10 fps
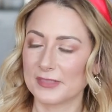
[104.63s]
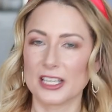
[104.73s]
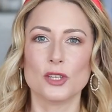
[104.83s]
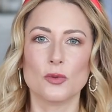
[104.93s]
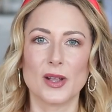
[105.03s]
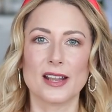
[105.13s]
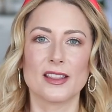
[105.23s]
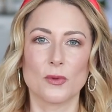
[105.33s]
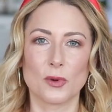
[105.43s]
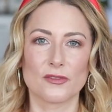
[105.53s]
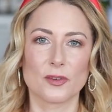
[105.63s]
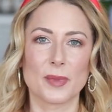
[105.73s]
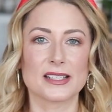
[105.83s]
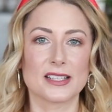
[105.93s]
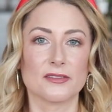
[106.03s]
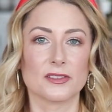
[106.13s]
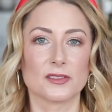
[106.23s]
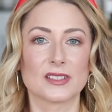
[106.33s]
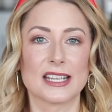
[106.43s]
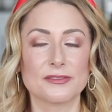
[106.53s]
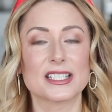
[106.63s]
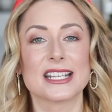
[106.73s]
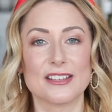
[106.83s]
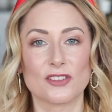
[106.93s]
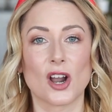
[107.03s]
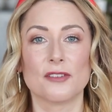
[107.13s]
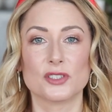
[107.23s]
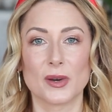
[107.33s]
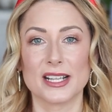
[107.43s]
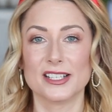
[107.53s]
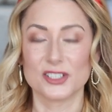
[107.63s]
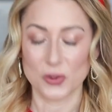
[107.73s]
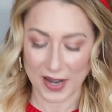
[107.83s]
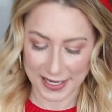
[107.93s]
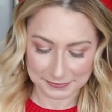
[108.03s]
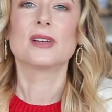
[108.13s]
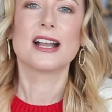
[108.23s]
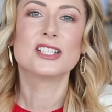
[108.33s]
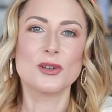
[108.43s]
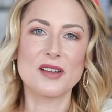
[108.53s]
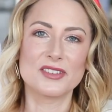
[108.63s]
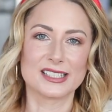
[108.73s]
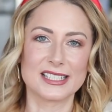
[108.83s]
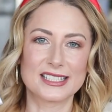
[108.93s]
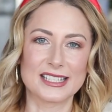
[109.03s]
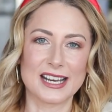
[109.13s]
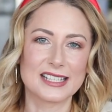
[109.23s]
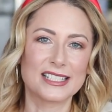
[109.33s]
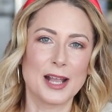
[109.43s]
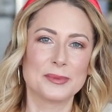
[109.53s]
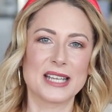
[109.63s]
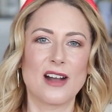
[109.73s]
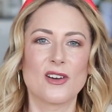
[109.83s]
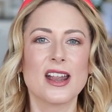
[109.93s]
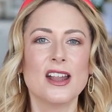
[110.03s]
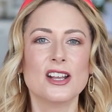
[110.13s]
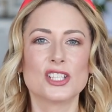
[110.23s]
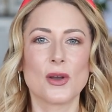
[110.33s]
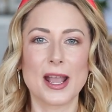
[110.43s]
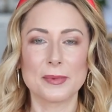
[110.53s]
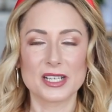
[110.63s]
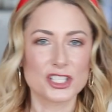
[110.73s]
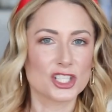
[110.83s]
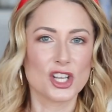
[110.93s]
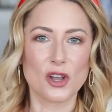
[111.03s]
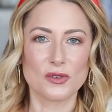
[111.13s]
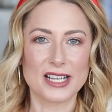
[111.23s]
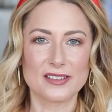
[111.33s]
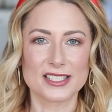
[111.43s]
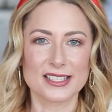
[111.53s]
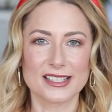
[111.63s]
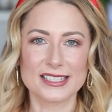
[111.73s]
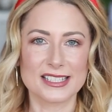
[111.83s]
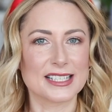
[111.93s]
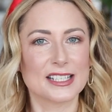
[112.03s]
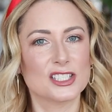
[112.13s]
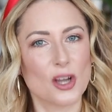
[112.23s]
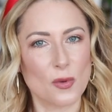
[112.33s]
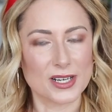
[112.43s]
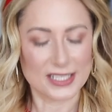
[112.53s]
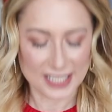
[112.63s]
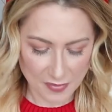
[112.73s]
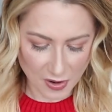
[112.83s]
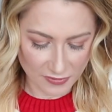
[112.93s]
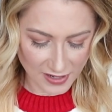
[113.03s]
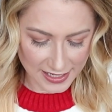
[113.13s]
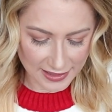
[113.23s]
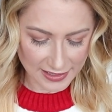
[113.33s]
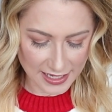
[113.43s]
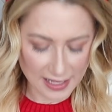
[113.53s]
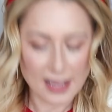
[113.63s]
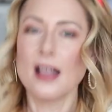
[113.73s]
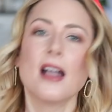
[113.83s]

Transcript: you win the award for best giver, gift giver of 2020. I do have a list that I typed out, so I am gonna just go down this list because I don't wanna skip over anything.